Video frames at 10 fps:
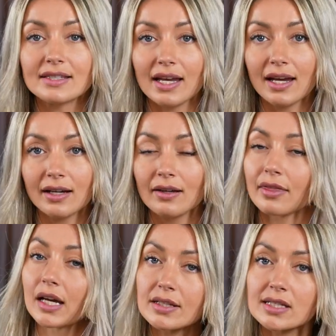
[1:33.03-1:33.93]
and say,
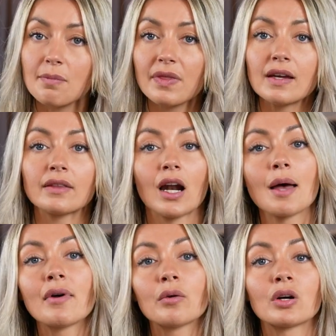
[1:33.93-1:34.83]
there's something that
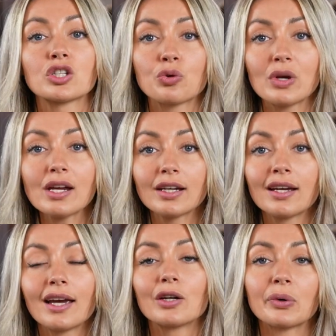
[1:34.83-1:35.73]
I might wanna
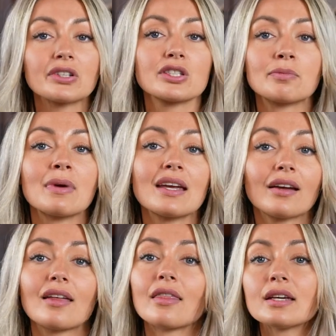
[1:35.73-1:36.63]
tweak in order to
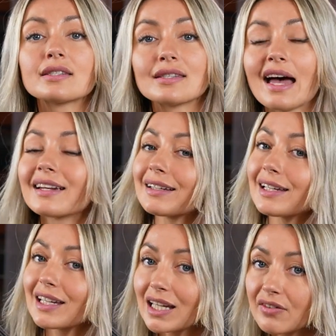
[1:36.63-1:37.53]
make this set
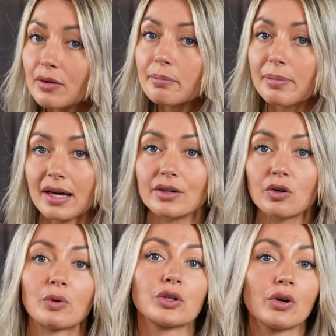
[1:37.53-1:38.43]
even
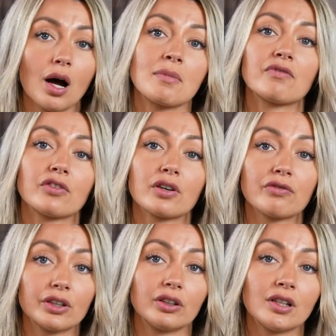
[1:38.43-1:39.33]
better when you come in for a
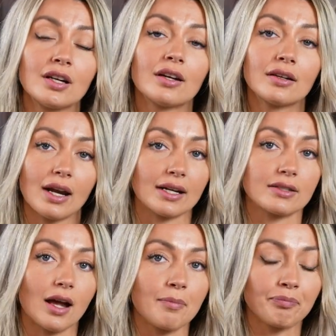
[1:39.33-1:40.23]
fill
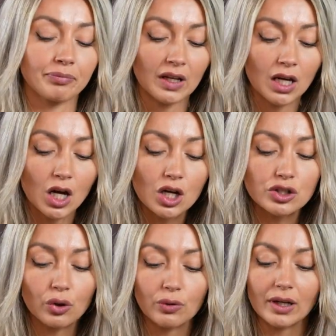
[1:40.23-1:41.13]
next time.
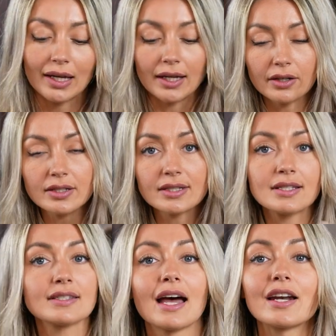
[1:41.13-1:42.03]
So here's the
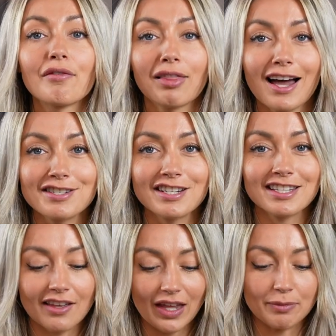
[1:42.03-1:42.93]
set of
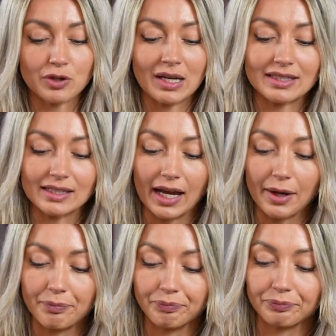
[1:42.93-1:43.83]
lashes that I'm doing today.